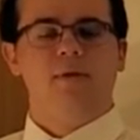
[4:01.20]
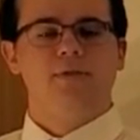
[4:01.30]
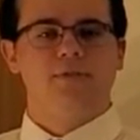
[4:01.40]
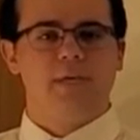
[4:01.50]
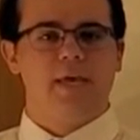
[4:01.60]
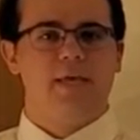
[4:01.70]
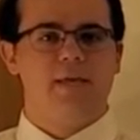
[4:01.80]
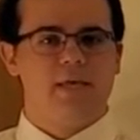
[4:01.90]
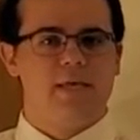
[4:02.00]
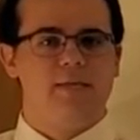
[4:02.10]
to get
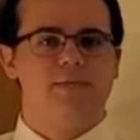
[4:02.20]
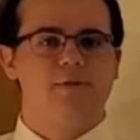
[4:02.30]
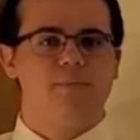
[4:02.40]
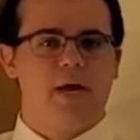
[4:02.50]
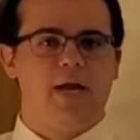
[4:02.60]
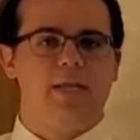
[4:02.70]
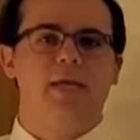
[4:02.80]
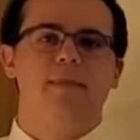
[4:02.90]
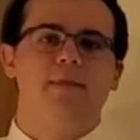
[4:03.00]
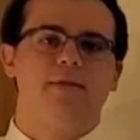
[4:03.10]
into your body
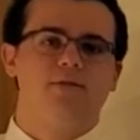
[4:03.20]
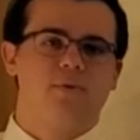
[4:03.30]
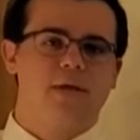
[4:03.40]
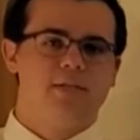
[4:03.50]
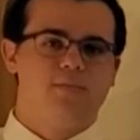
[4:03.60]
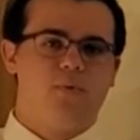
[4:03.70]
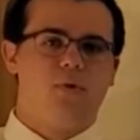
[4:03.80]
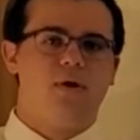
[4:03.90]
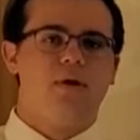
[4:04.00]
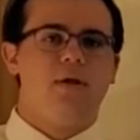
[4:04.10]
and then
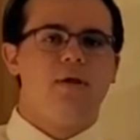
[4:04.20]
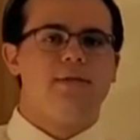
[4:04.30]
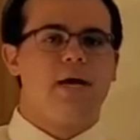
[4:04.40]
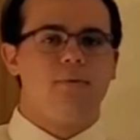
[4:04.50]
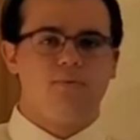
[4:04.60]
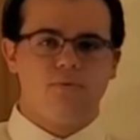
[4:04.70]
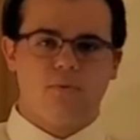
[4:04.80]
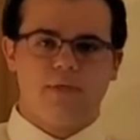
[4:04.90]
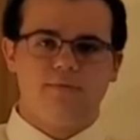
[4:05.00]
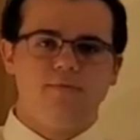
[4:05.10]
transport down to the
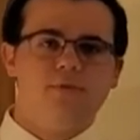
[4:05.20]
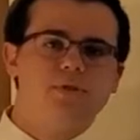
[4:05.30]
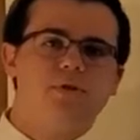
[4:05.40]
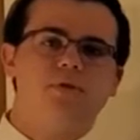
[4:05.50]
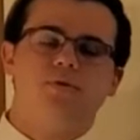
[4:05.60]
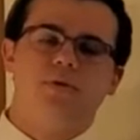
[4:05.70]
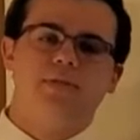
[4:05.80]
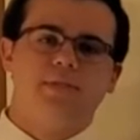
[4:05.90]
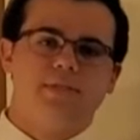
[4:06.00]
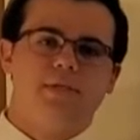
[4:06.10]
rest of your circulatory
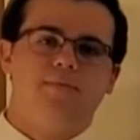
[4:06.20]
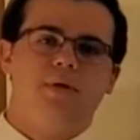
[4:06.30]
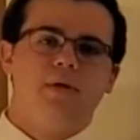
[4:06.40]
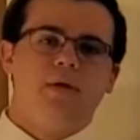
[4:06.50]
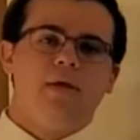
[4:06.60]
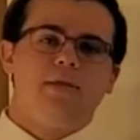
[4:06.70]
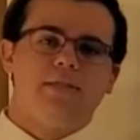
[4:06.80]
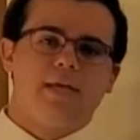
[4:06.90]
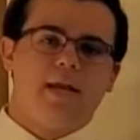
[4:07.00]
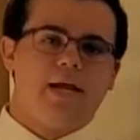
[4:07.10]
system to
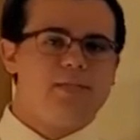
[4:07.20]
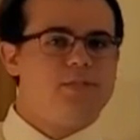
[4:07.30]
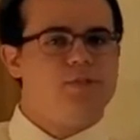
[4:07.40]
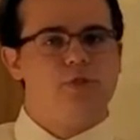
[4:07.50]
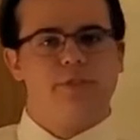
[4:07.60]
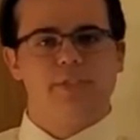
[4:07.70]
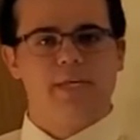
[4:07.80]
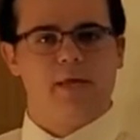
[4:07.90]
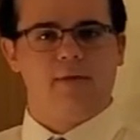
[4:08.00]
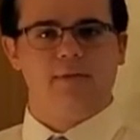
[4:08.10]
get oxygen to your
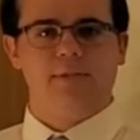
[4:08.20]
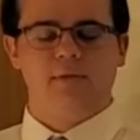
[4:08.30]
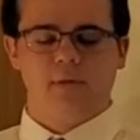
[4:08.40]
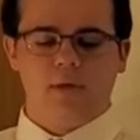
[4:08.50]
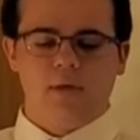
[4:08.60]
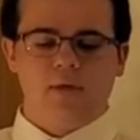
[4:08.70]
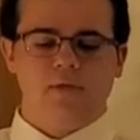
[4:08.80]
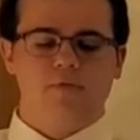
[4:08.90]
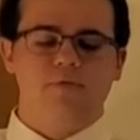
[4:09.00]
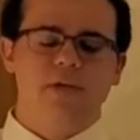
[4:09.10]
cells.
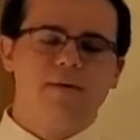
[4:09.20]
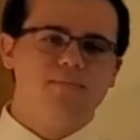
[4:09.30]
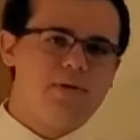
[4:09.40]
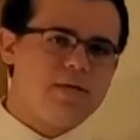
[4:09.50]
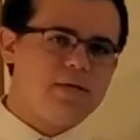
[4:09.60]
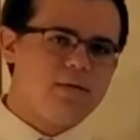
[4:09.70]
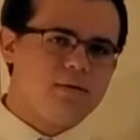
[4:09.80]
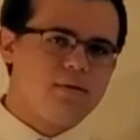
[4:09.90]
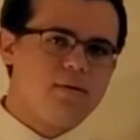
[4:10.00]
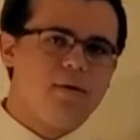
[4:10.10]
So VAP
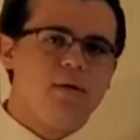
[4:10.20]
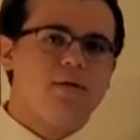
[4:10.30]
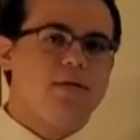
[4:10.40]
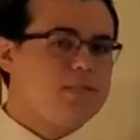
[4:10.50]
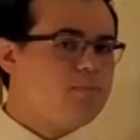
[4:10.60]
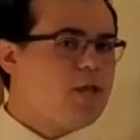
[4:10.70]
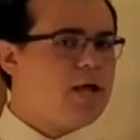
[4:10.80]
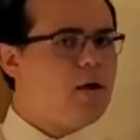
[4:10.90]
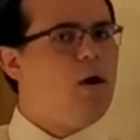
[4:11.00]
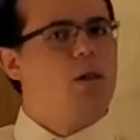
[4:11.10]
doesn't
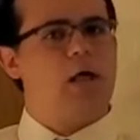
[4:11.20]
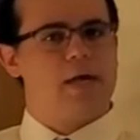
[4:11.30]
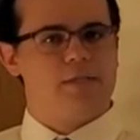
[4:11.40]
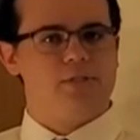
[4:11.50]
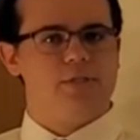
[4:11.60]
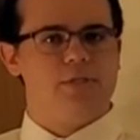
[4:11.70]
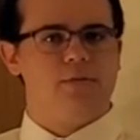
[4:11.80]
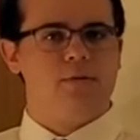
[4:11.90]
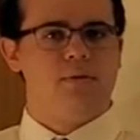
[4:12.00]
block all oxygen,